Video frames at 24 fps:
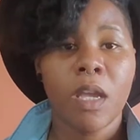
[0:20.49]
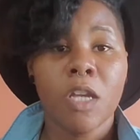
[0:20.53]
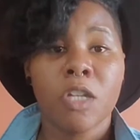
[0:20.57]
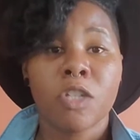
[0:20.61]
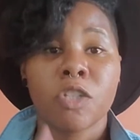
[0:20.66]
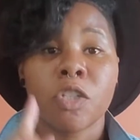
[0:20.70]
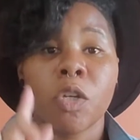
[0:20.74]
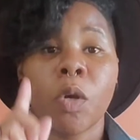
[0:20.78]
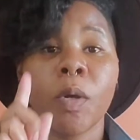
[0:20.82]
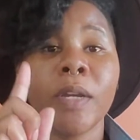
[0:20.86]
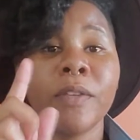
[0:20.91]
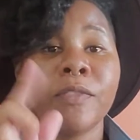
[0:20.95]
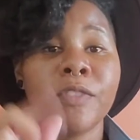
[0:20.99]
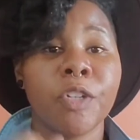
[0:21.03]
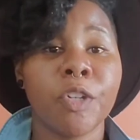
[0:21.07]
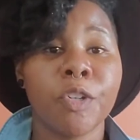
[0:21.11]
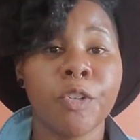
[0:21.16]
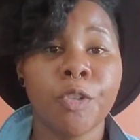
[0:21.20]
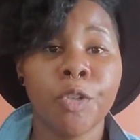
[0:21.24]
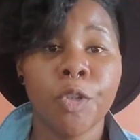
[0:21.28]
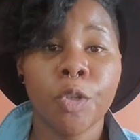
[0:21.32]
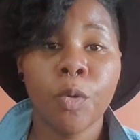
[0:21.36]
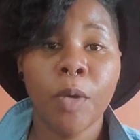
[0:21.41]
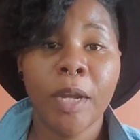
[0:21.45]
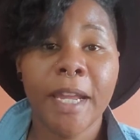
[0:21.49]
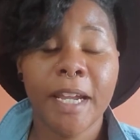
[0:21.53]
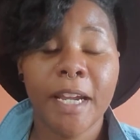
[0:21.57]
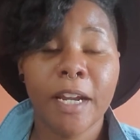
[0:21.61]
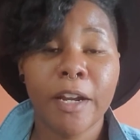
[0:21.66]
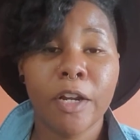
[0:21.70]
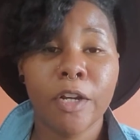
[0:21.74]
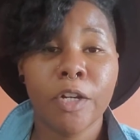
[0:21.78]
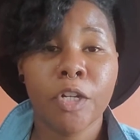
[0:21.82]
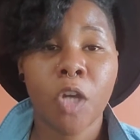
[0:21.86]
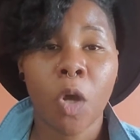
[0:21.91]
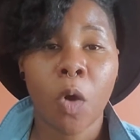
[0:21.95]
So if you're new
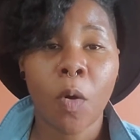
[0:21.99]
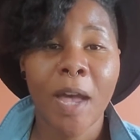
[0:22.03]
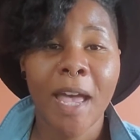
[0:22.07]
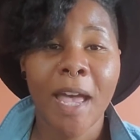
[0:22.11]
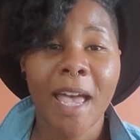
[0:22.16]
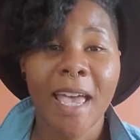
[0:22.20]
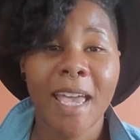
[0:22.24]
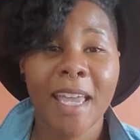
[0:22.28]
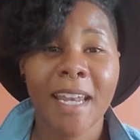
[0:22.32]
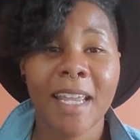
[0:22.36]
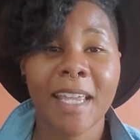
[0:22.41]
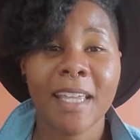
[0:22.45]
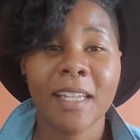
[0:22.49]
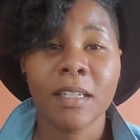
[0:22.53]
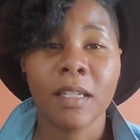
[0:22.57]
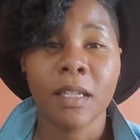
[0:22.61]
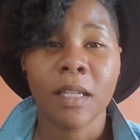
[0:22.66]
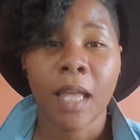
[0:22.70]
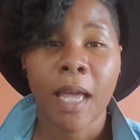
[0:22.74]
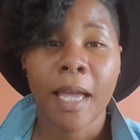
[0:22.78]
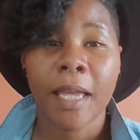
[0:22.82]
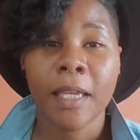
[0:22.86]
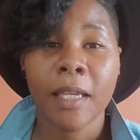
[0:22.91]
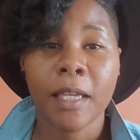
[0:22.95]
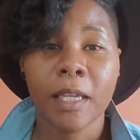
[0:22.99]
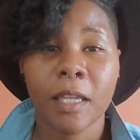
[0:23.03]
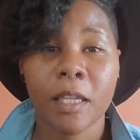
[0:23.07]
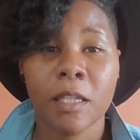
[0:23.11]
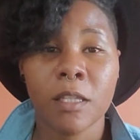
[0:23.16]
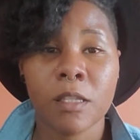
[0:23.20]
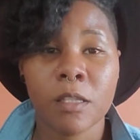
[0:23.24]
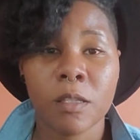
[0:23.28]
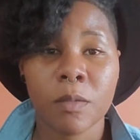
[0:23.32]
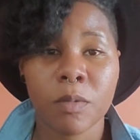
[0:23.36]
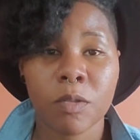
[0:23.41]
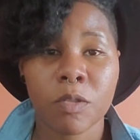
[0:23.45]
here, go ahead and like
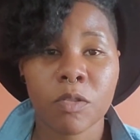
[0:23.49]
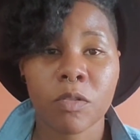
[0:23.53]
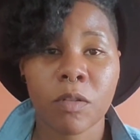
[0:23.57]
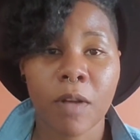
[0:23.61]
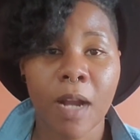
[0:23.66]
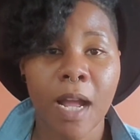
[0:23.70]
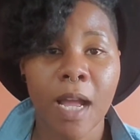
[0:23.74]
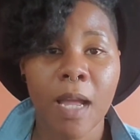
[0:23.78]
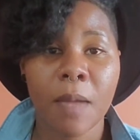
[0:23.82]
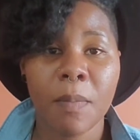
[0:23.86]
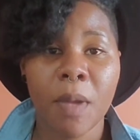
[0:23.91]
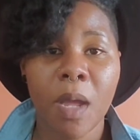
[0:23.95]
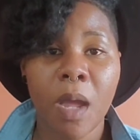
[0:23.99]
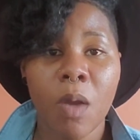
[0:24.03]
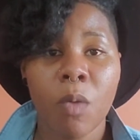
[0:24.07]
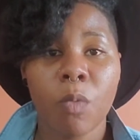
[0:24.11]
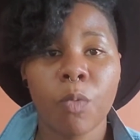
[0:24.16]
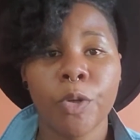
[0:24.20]
and subscribe,